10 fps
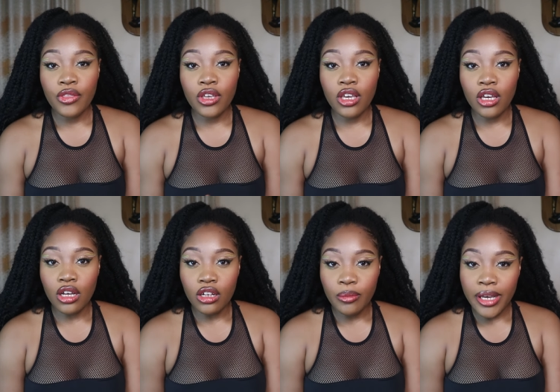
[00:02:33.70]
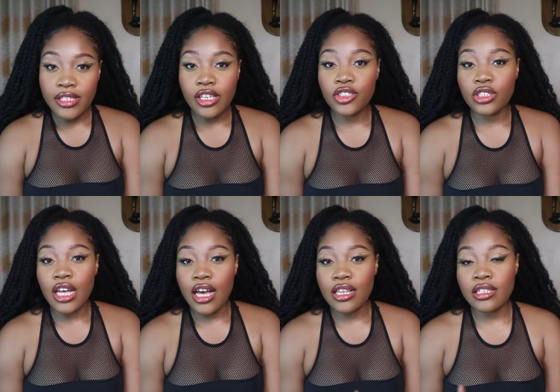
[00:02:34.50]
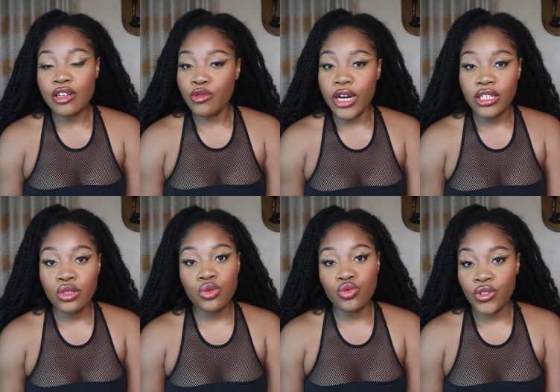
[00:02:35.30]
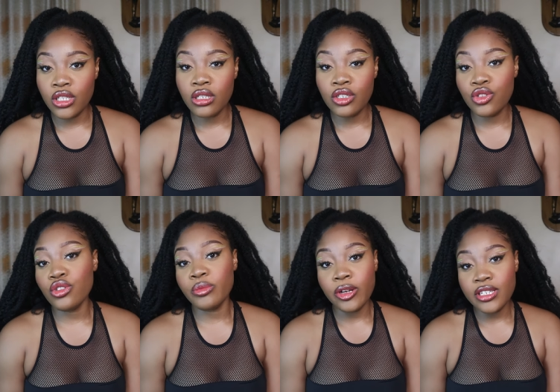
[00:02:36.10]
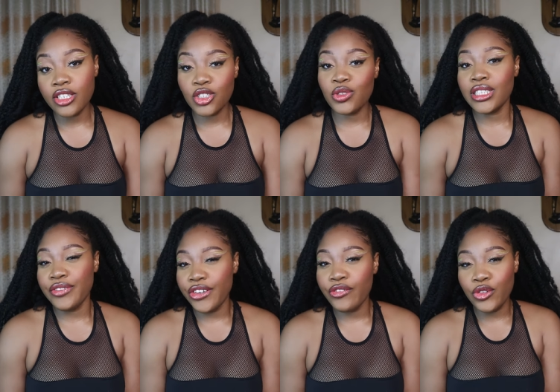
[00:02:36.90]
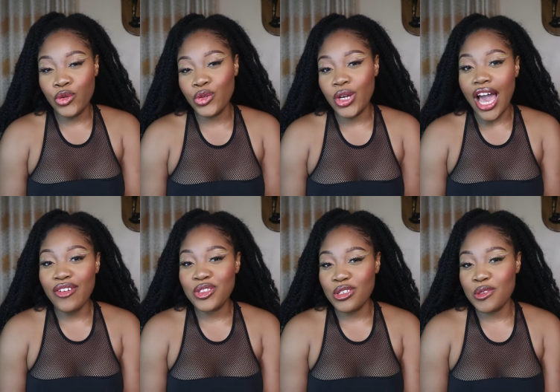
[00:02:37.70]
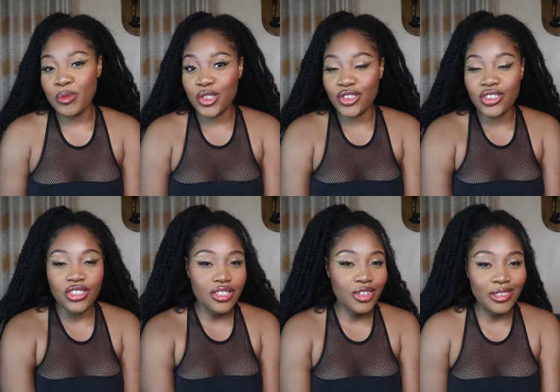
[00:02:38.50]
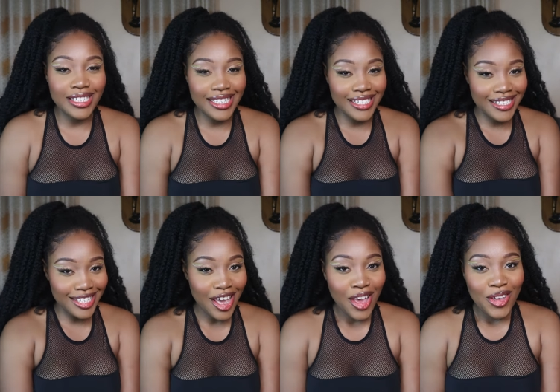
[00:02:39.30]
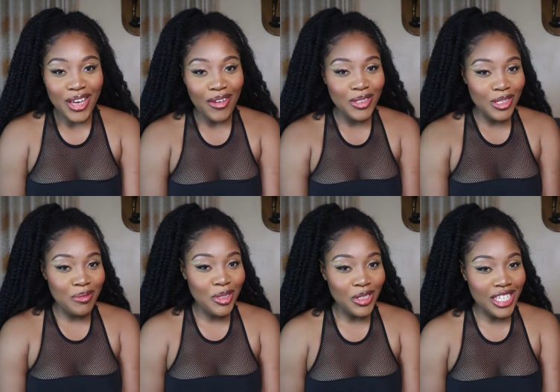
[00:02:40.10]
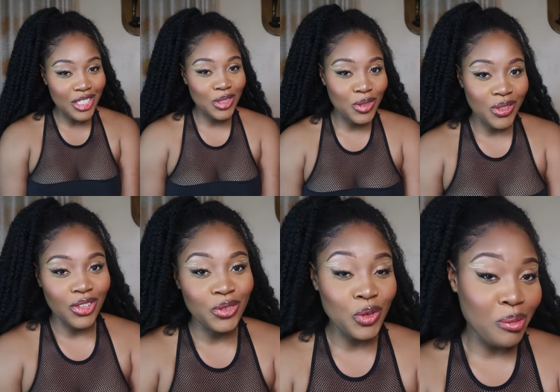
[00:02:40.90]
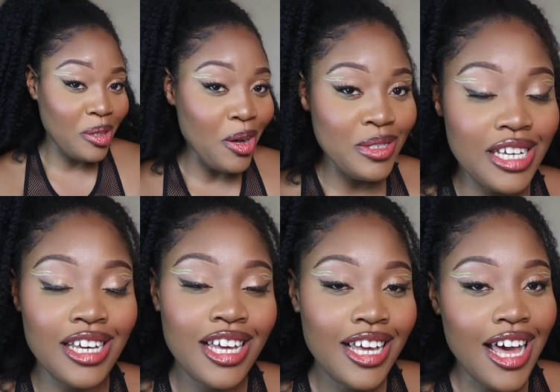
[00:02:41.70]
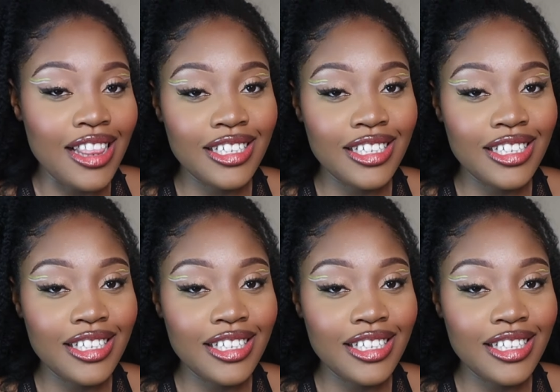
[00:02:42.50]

the um, extension has that right to read into your browser history. And if you know you have suspicious content, you have suspicious history on your browser, I